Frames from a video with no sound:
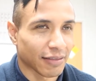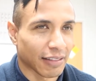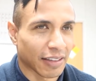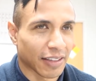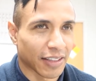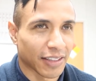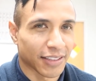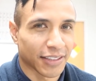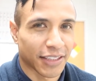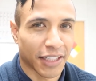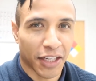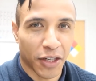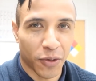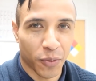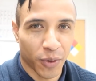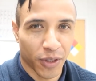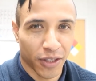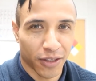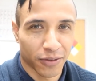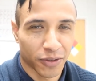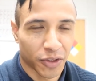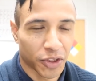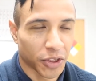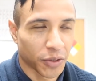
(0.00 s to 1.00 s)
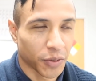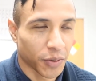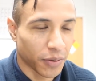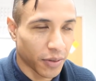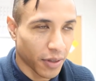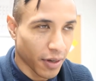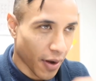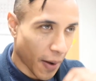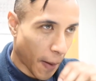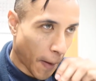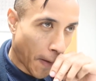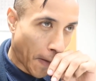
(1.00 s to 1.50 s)
like the second week of
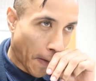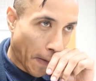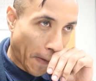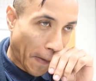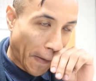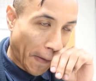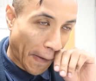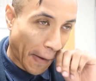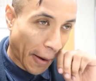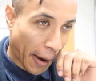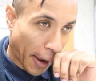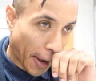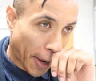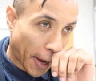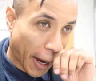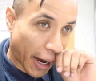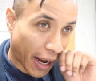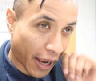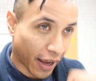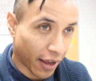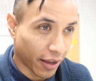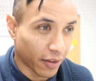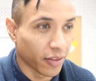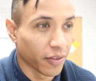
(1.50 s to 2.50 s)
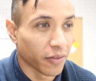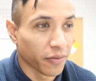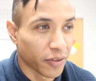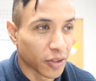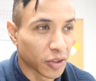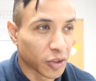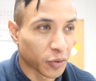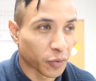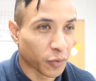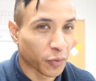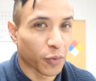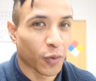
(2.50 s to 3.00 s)
June, and I had the
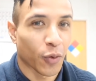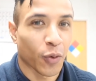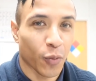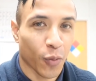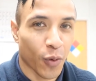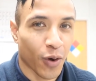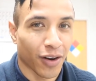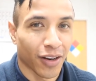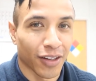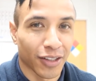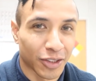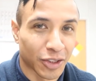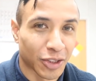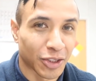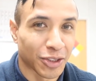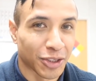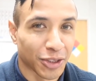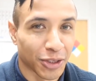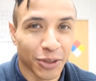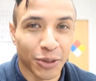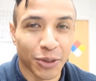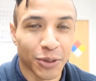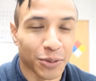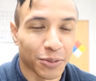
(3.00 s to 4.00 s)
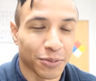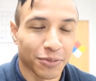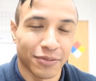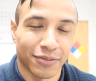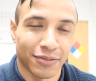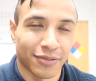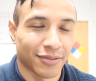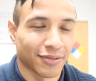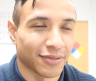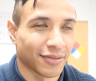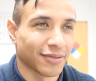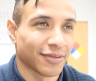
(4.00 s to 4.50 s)
vision for wanting to do
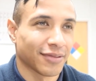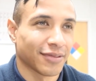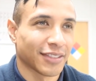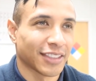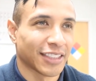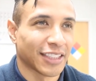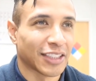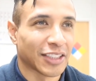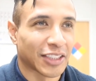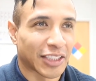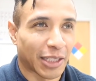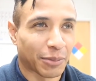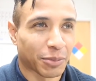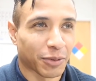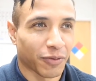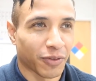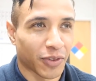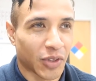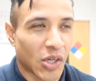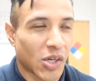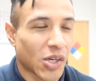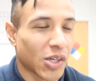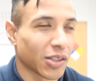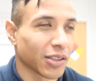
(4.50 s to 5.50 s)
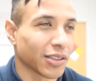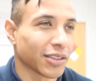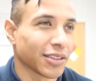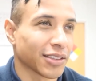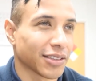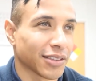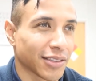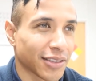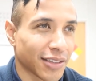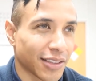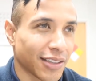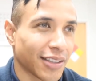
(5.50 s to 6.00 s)
these types of
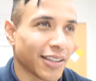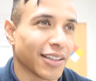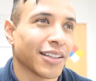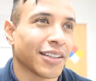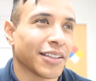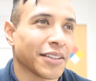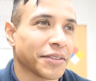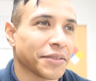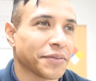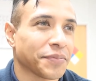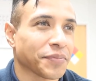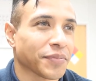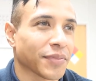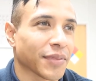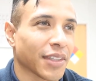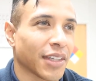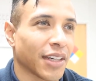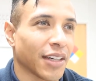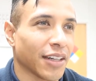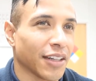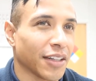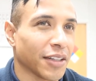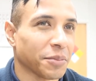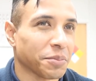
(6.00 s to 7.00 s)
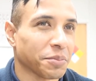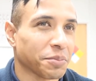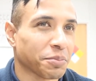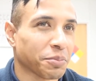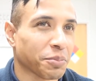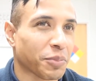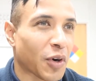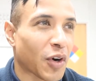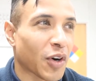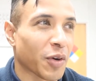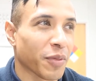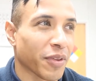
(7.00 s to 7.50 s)
vlogs. Um,
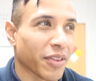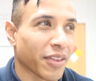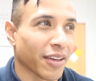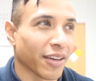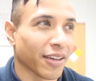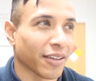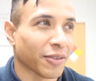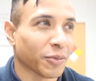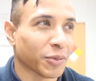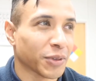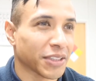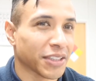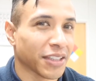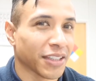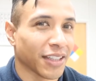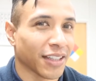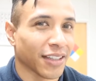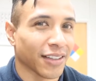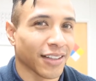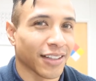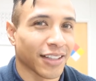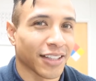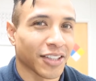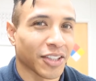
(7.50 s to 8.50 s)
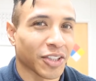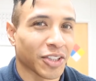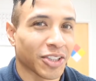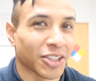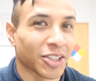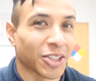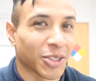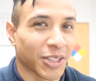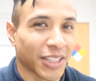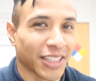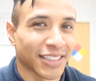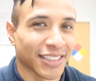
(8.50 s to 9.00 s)
part of me think, was thinking like,
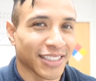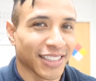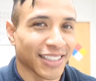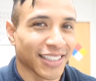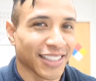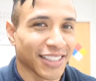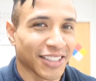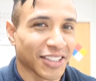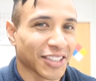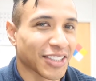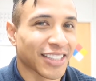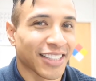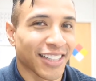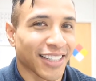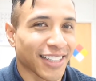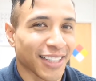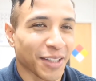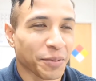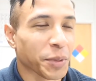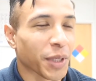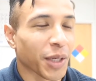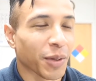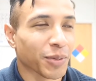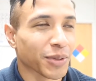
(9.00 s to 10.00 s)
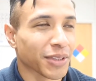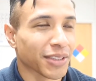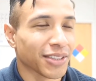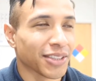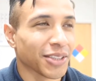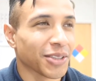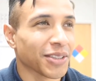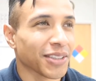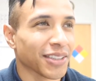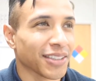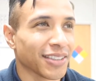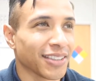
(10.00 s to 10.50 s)
you're crazy, like you're not going to be able to
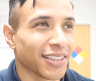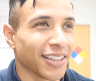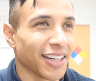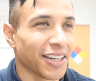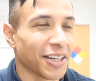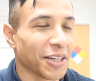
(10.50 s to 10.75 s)
do it.